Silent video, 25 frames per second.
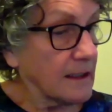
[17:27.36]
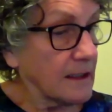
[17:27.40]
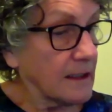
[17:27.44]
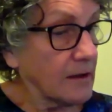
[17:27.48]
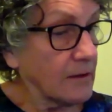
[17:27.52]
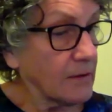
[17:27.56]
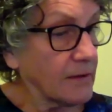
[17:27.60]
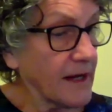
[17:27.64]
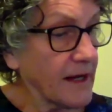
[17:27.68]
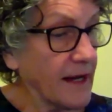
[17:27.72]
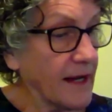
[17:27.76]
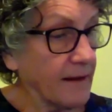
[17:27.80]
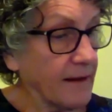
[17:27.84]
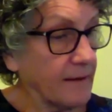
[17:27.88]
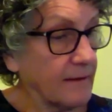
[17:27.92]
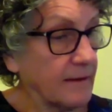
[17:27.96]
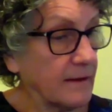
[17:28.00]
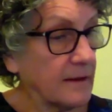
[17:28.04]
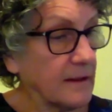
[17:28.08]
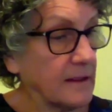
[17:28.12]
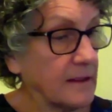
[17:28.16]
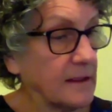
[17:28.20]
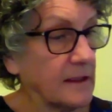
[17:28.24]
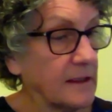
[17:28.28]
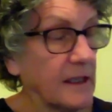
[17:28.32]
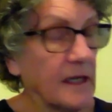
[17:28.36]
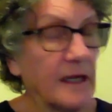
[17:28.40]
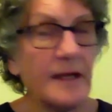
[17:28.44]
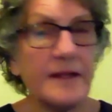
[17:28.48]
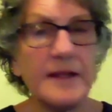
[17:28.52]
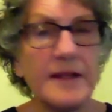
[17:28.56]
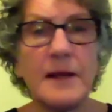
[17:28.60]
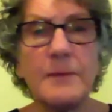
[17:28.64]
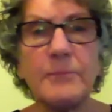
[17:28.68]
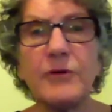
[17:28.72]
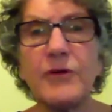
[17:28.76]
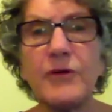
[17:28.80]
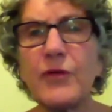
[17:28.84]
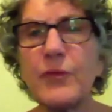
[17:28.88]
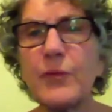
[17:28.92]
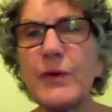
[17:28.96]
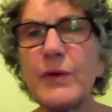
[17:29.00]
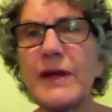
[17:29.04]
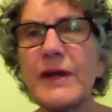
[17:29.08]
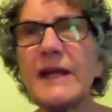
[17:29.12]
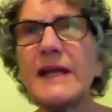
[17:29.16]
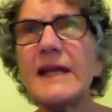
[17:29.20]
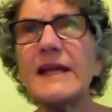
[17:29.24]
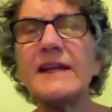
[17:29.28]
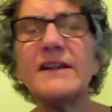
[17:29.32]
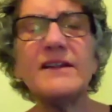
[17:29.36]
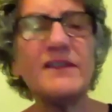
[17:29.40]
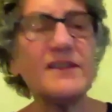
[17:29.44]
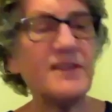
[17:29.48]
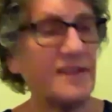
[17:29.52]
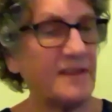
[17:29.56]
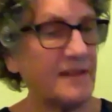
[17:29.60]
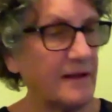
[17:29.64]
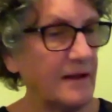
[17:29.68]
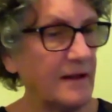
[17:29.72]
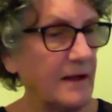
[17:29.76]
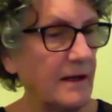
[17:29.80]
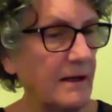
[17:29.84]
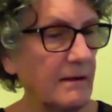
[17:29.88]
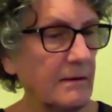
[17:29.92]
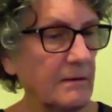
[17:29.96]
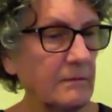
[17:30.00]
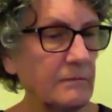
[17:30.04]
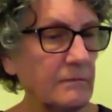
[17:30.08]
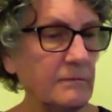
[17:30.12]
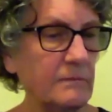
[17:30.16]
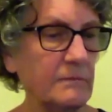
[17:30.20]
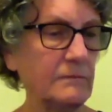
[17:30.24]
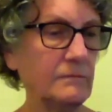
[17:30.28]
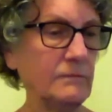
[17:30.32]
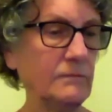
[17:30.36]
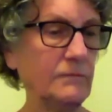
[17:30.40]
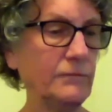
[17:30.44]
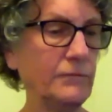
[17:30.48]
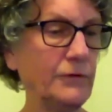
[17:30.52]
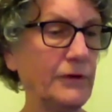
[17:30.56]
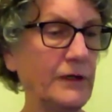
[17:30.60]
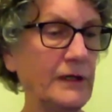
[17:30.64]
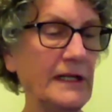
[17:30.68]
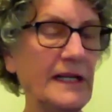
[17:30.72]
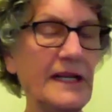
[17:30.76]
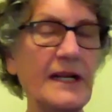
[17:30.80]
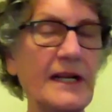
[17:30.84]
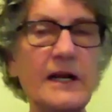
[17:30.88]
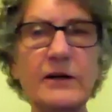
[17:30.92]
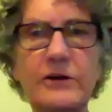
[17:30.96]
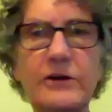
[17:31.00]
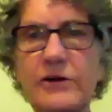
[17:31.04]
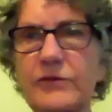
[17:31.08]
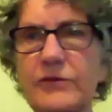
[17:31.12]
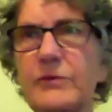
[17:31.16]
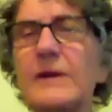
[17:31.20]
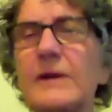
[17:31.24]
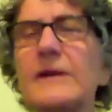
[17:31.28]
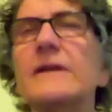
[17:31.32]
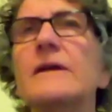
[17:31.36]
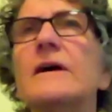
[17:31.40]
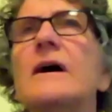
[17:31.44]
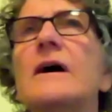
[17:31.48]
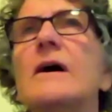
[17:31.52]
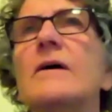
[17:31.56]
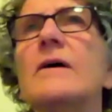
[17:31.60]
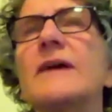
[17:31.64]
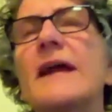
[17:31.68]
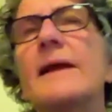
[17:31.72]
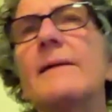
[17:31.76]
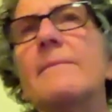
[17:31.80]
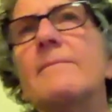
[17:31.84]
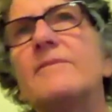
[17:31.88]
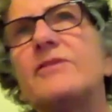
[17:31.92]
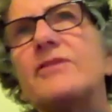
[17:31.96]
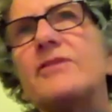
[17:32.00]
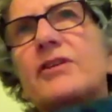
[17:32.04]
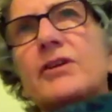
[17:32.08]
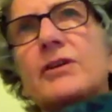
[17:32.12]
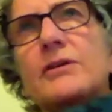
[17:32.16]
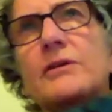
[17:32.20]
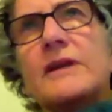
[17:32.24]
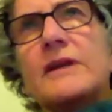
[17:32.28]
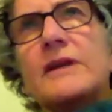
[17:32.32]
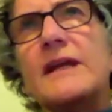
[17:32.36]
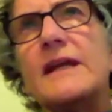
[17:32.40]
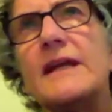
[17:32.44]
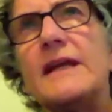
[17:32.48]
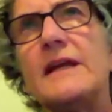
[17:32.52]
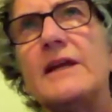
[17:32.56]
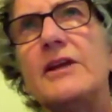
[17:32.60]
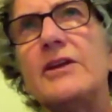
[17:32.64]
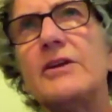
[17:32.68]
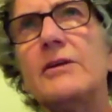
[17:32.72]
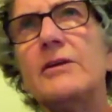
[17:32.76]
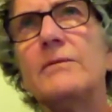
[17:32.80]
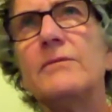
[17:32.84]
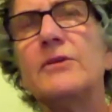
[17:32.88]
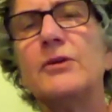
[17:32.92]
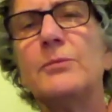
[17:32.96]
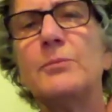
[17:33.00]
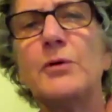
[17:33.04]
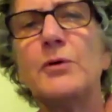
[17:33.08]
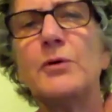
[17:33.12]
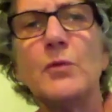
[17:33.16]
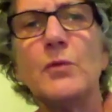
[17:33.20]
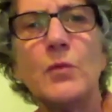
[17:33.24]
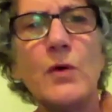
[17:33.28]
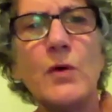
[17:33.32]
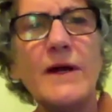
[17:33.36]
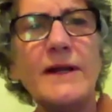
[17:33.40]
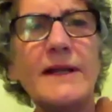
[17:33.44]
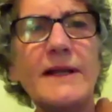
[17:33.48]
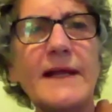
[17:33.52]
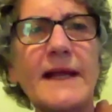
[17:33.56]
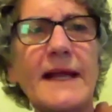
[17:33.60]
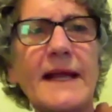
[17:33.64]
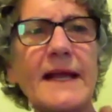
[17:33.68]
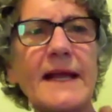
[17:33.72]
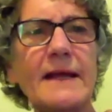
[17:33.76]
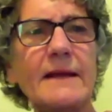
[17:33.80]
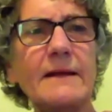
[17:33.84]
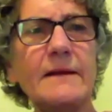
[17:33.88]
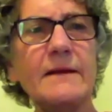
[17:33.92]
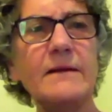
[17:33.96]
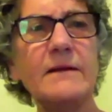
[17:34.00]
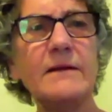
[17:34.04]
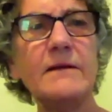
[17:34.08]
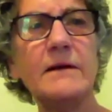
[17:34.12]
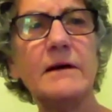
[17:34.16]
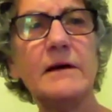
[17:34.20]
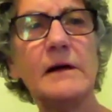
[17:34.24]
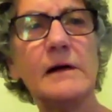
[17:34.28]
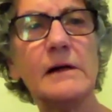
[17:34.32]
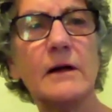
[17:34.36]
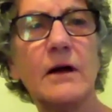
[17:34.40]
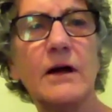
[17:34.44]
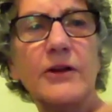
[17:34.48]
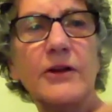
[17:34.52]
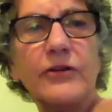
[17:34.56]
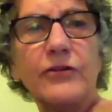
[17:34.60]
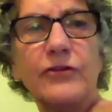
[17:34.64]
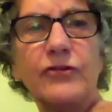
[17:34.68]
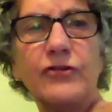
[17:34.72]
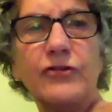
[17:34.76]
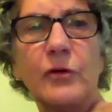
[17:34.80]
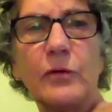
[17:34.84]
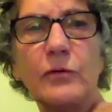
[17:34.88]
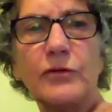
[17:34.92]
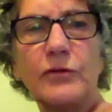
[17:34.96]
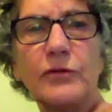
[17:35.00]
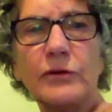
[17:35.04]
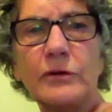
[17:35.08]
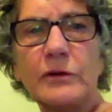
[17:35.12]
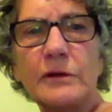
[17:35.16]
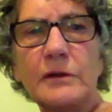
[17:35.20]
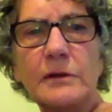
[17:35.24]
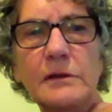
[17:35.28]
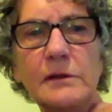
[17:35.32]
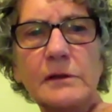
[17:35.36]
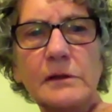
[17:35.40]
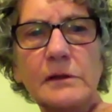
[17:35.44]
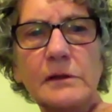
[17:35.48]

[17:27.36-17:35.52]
okay. Number 3 is really a good one. Okay, so you put one hand on your shoulder,